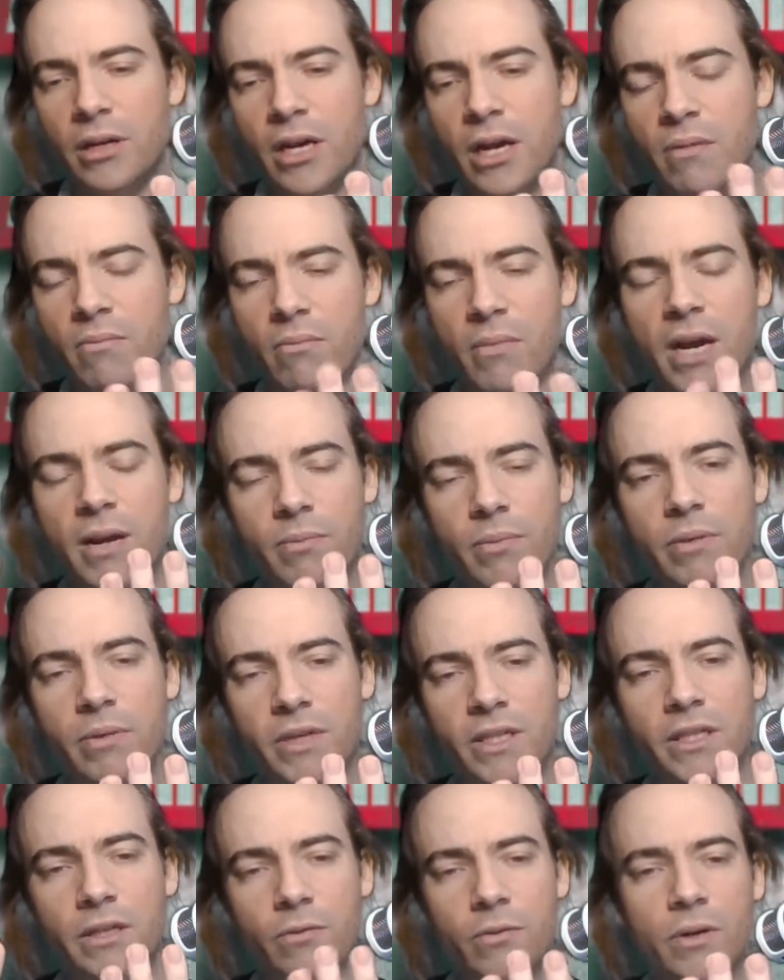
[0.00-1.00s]
I might be
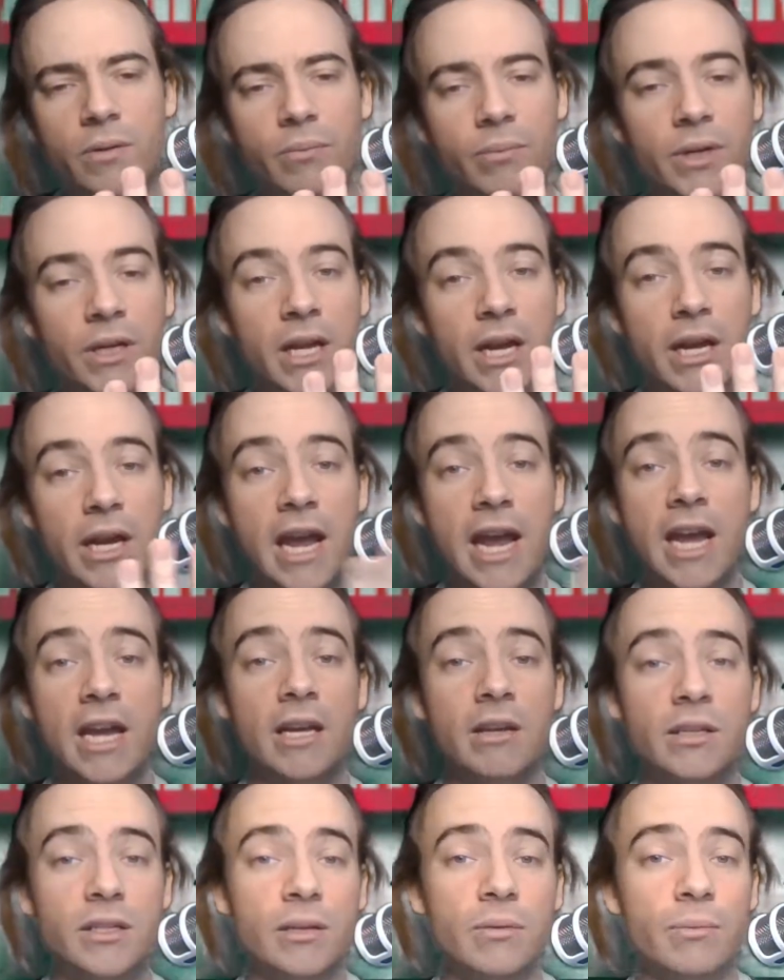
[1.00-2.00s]
missing one, but
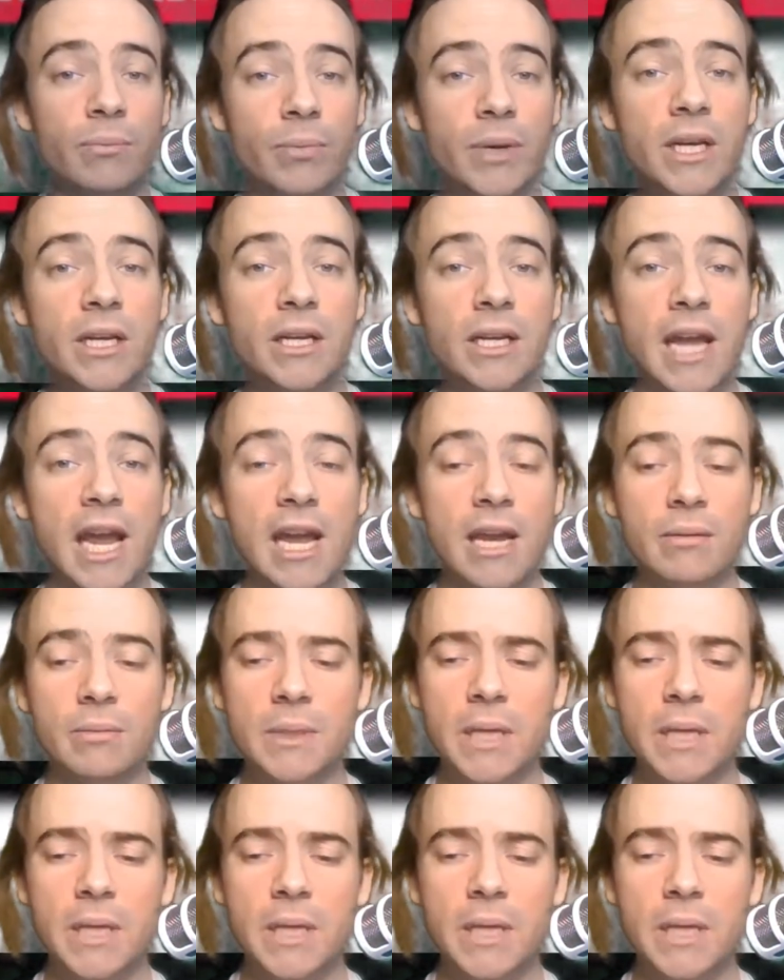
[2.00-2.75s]
hey, some big games